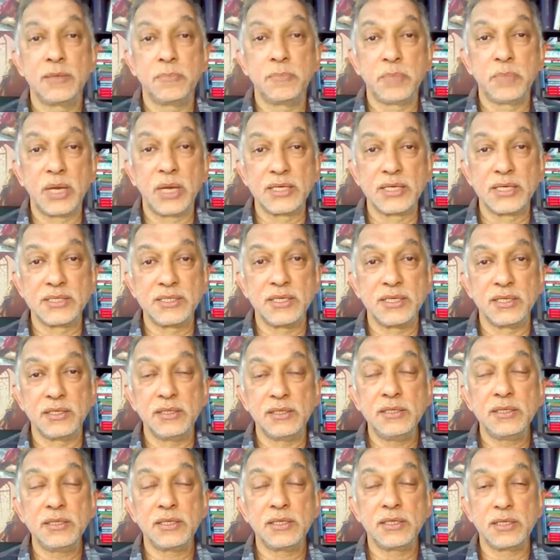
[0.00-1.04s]

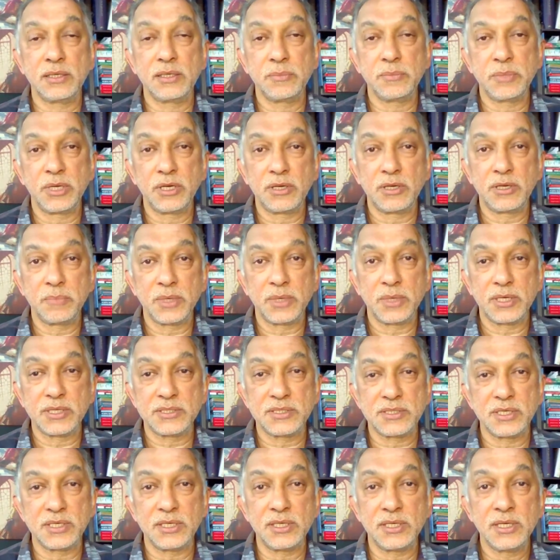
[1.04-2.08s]
magazine, American
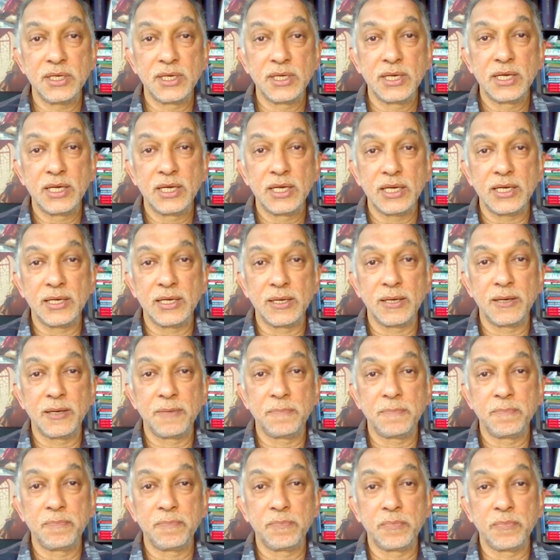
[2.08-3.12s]
magazine,
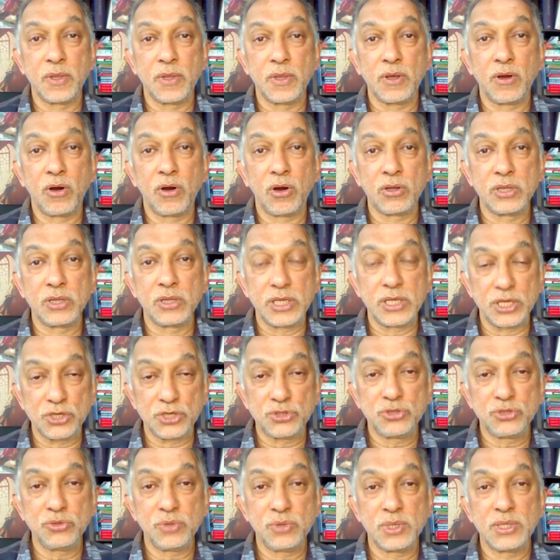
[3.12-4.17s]
on the
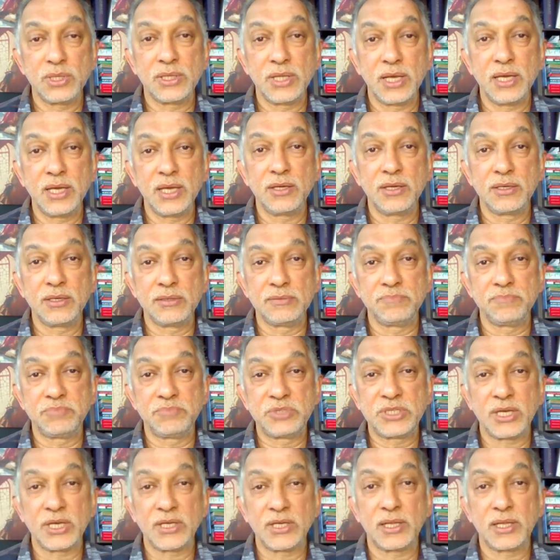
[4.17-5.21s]
issue, and they
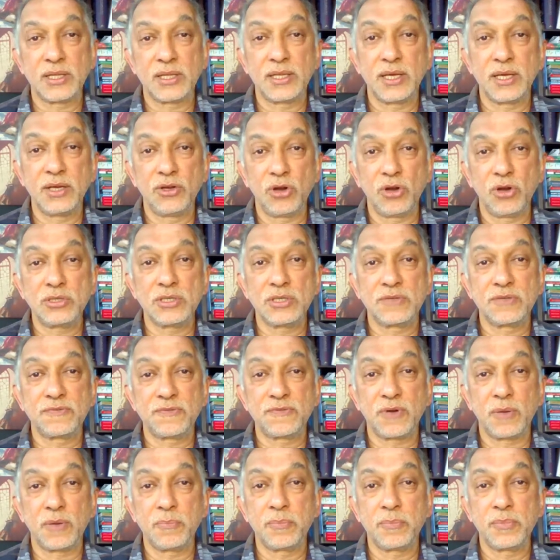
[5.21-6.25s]
say that they got it
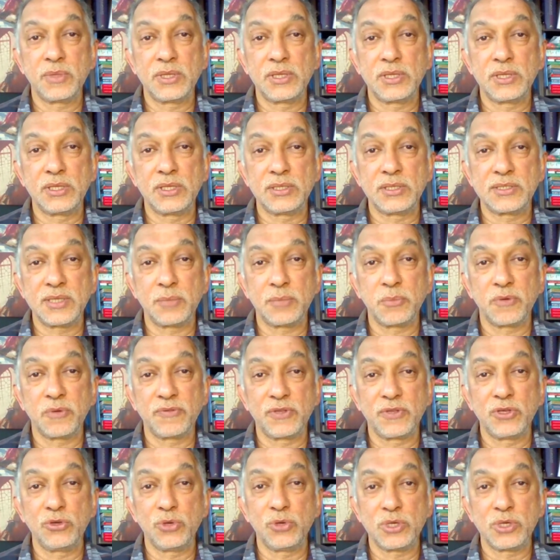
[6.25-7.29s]
from some
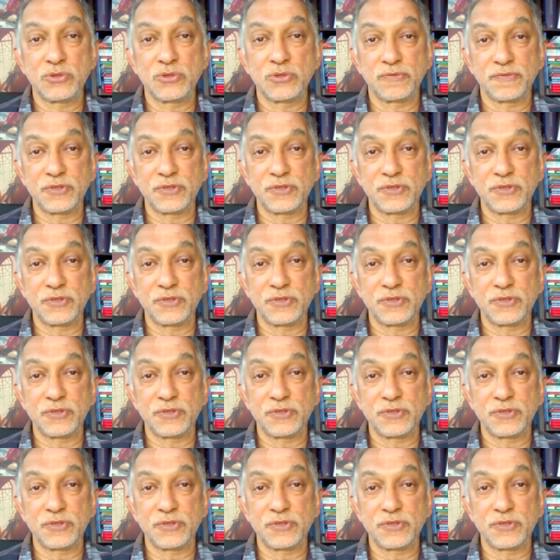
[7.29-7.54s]
of the U.S.